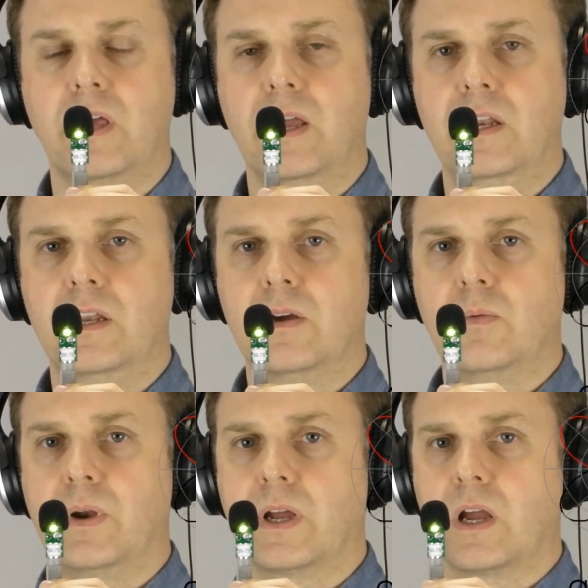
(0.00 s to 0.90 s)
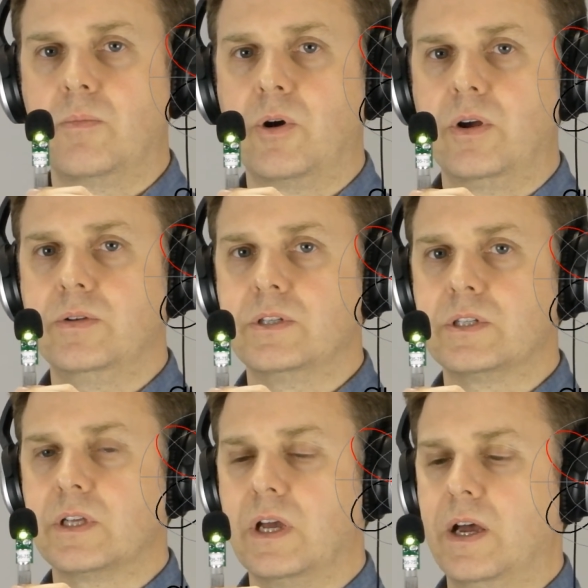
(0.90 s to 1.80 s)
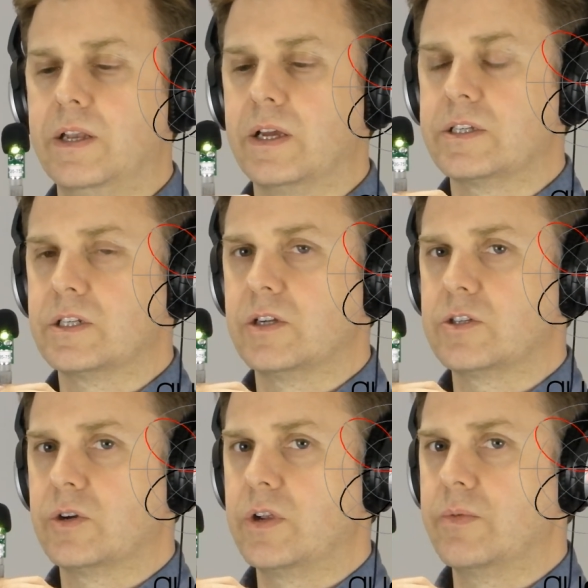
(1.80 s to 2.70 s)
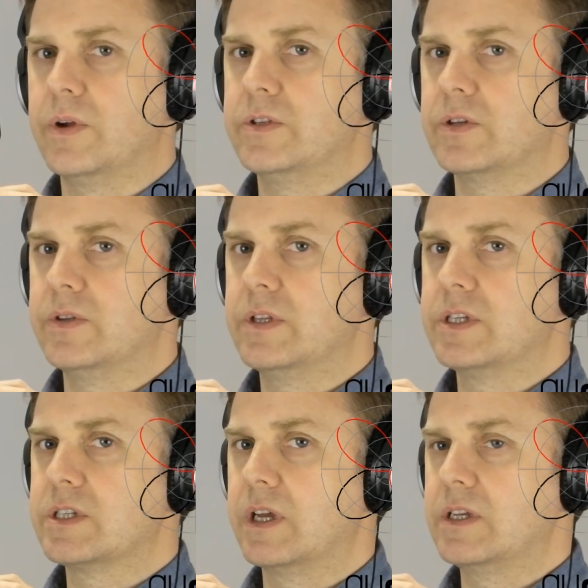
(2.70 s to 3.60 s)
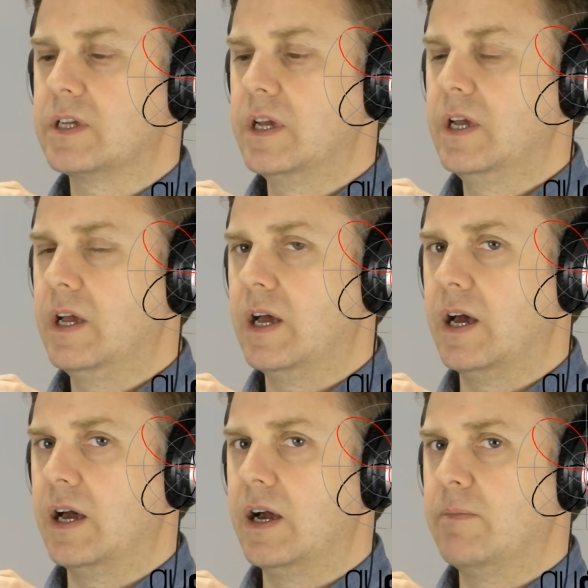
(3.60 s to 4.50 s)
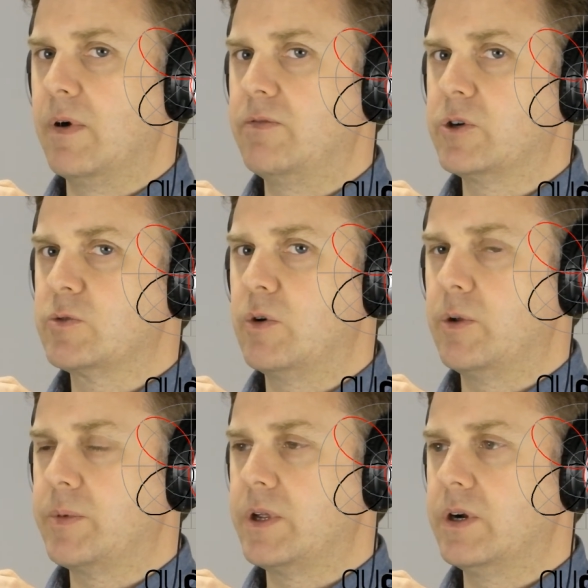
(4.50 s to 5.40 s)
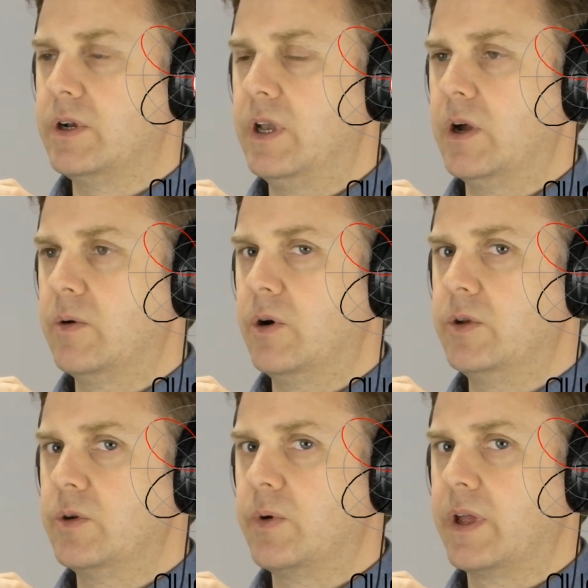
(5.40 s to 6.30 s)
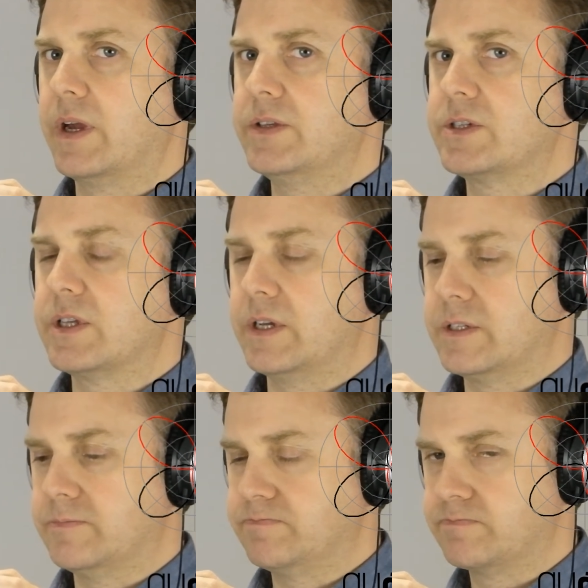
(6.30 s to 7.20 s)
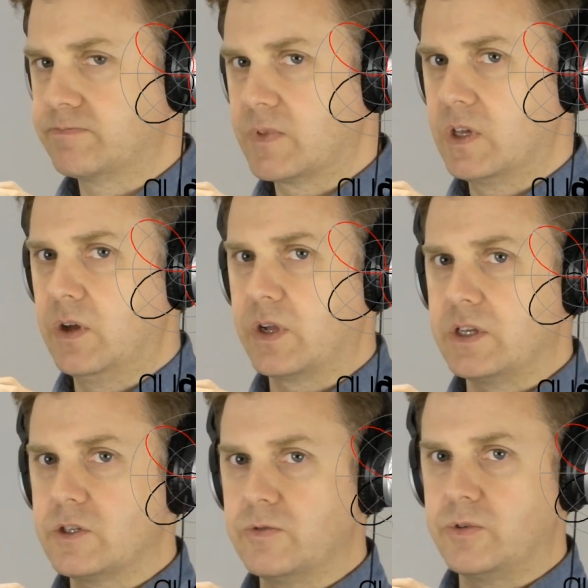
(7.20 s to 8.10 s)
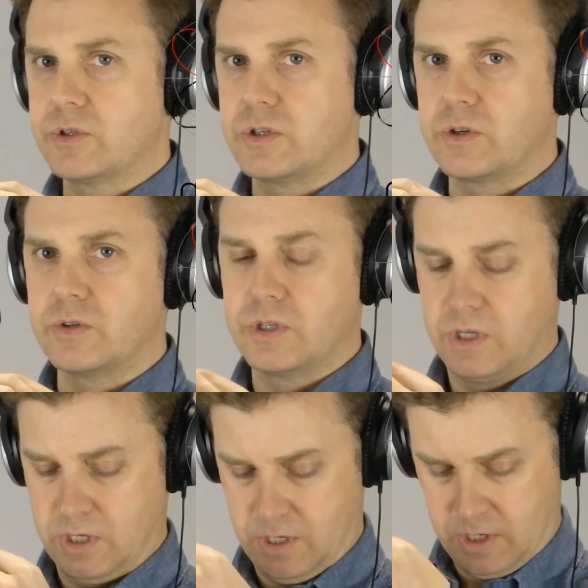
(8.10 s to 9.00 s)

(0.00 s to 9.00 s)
Then when I come around and I start talking around on this side, my voice will appear now on your right hand side. Okay, so far so good.